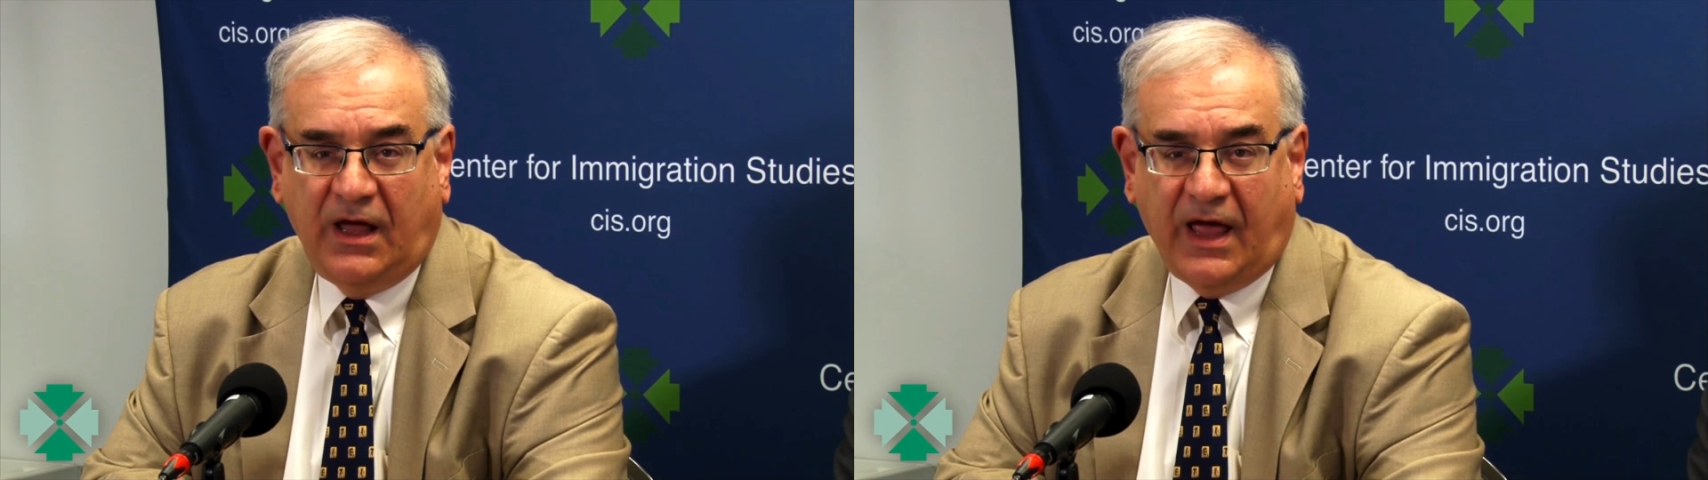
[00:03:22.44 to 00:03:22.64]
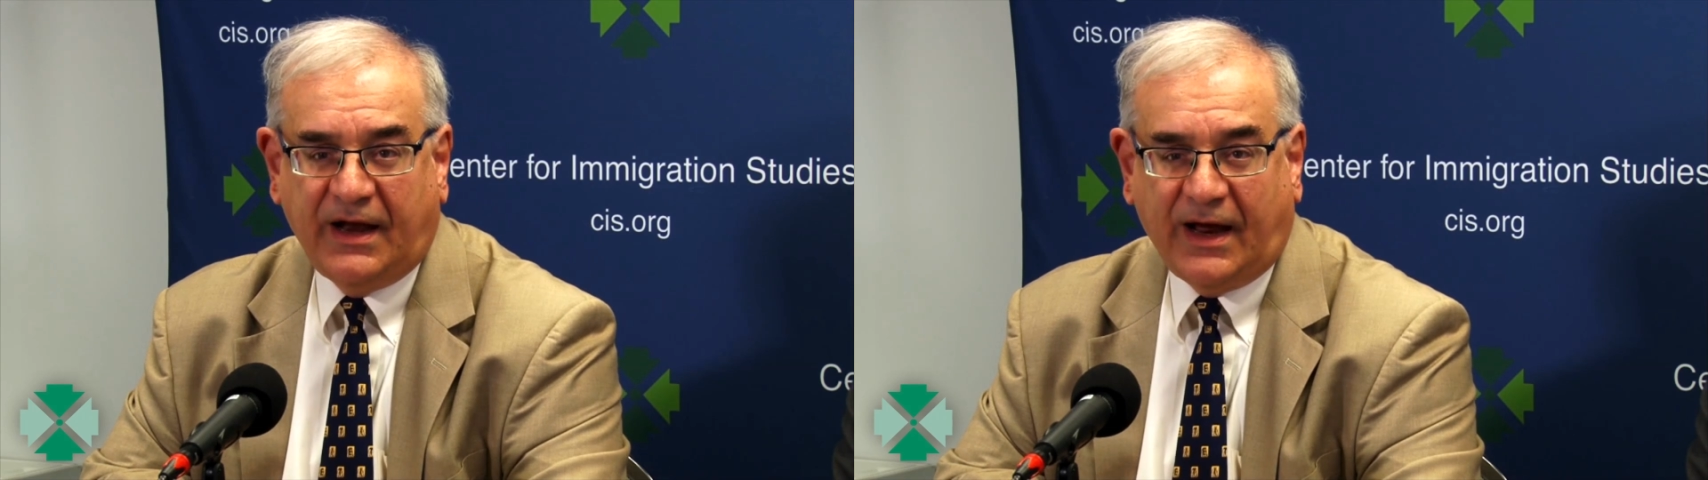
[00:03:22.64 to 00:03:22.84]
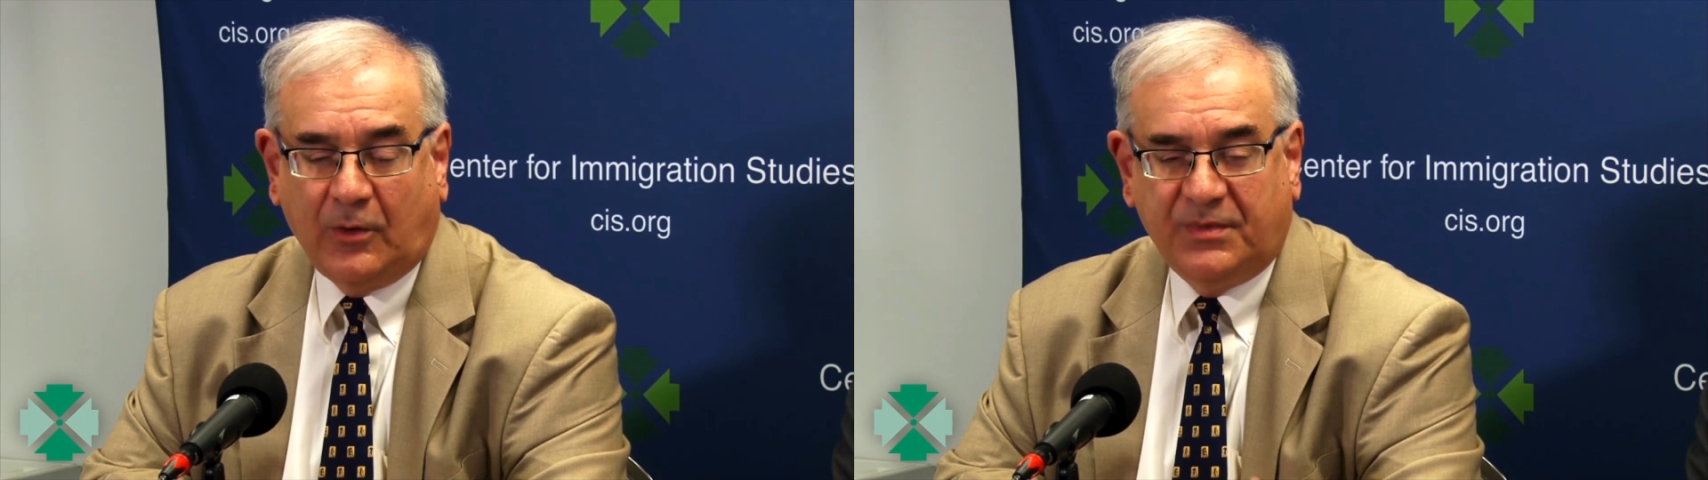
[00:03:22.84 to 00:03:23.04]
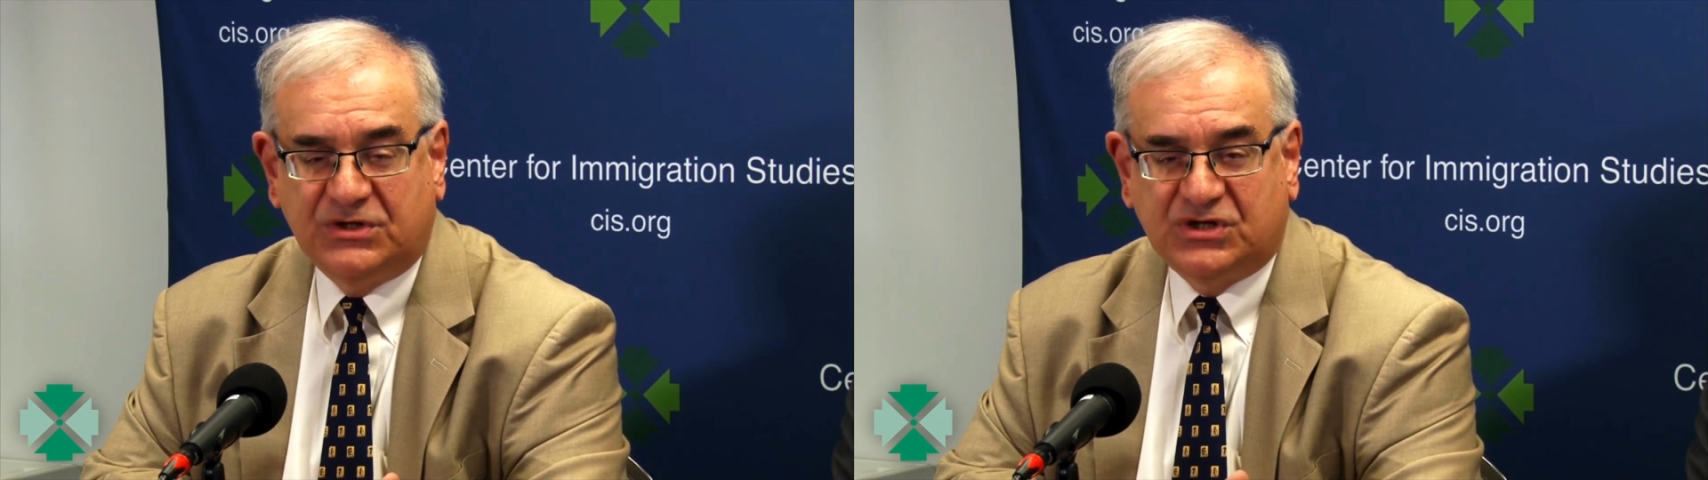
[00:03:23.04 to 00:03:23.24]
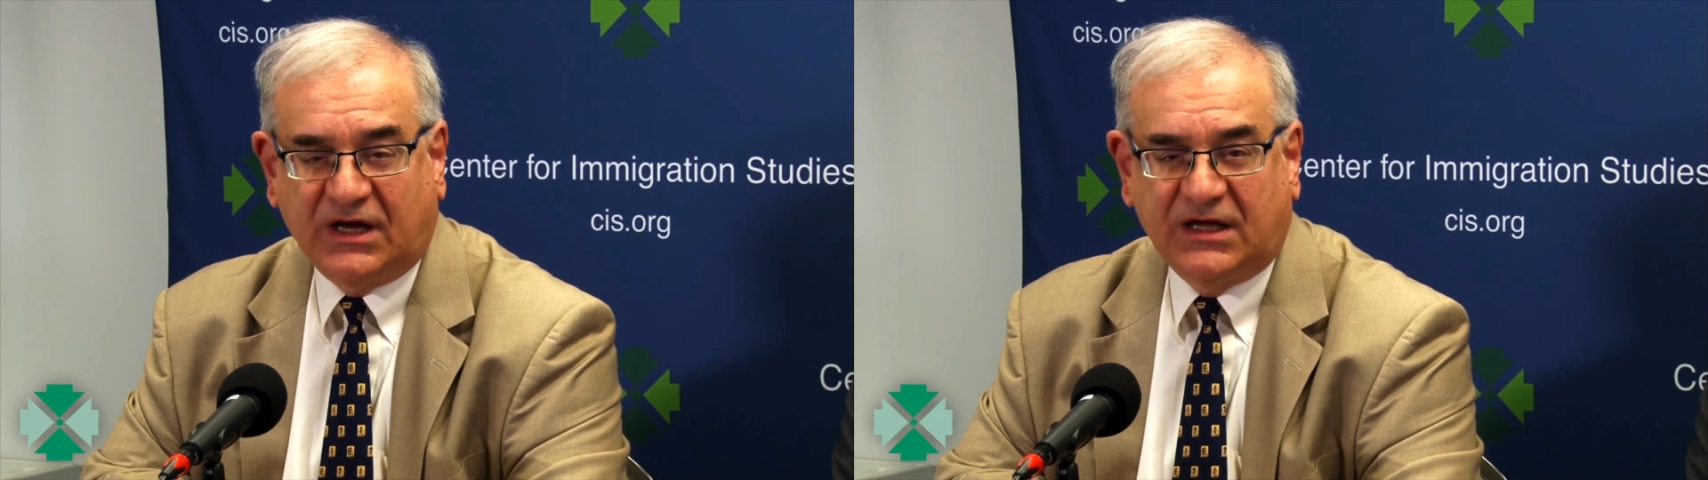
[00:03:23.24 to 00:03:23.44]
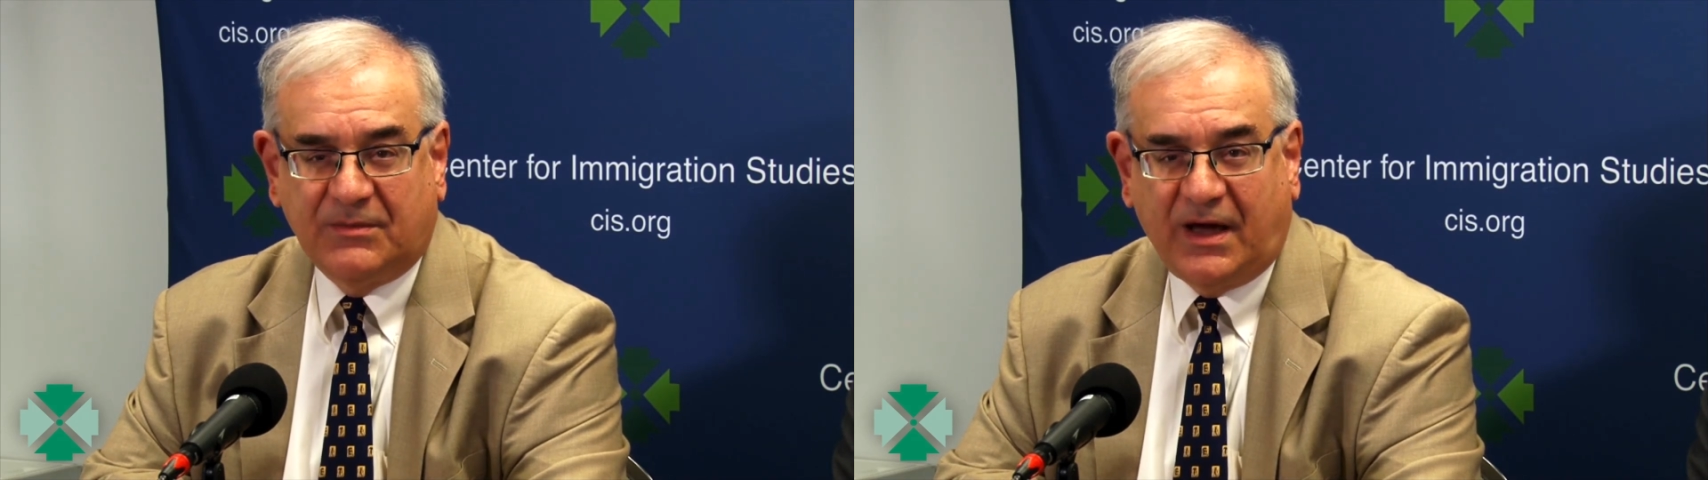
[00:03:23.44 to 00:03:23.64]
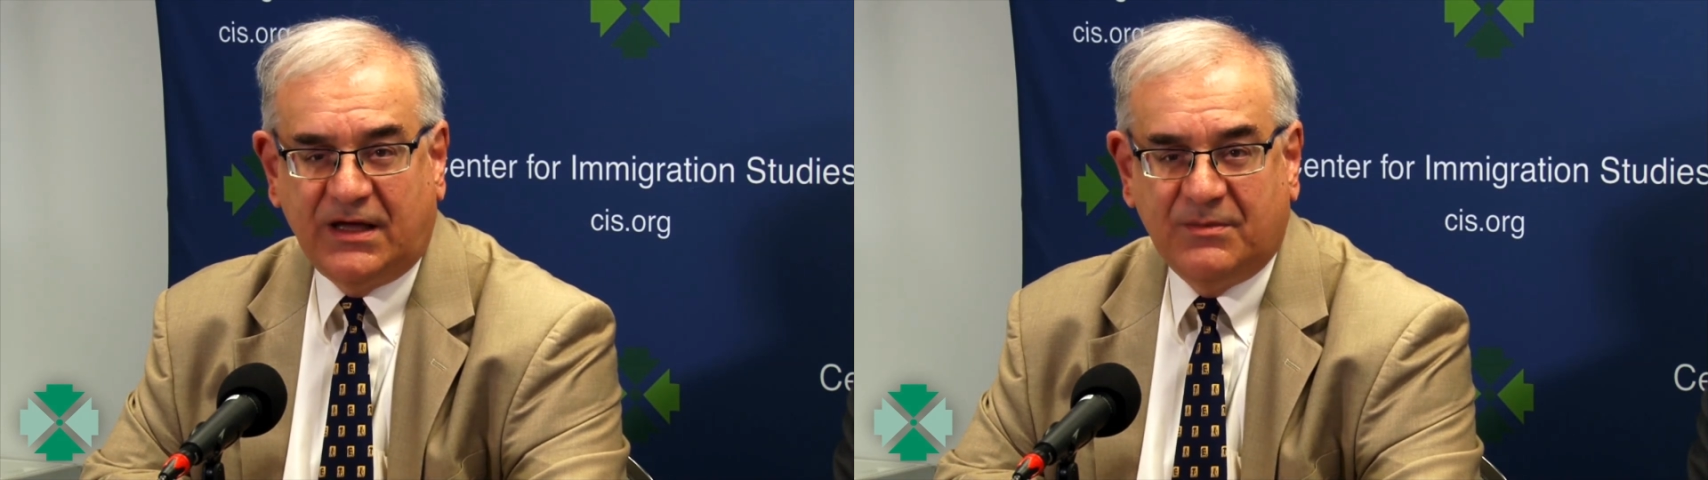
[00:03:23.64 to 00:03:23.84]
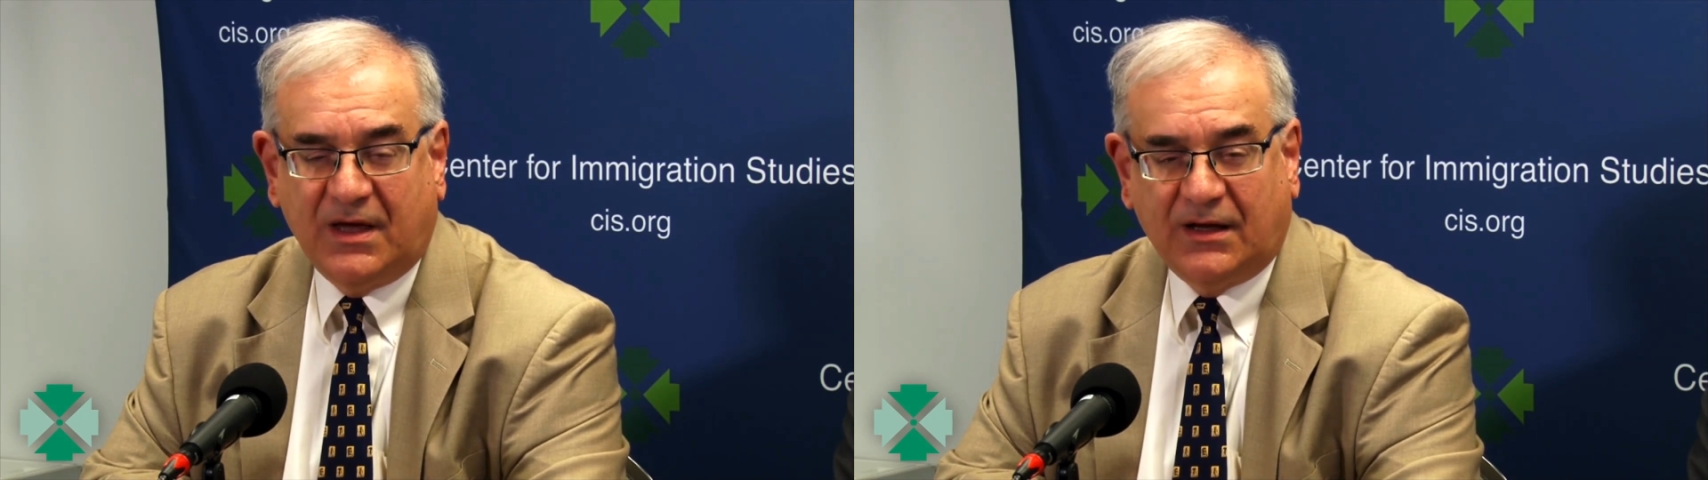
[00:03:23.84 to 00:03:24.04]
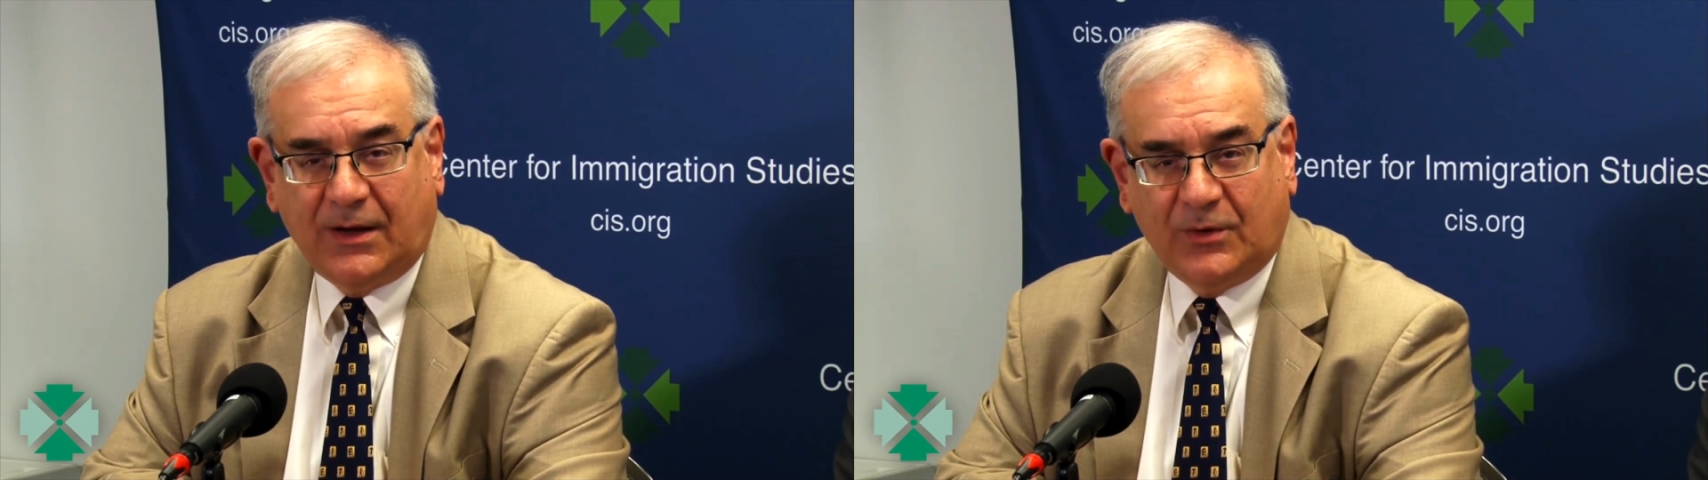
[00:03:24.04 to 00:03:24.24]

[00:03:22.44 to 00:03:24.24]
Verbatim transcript: And I'll be checking my email.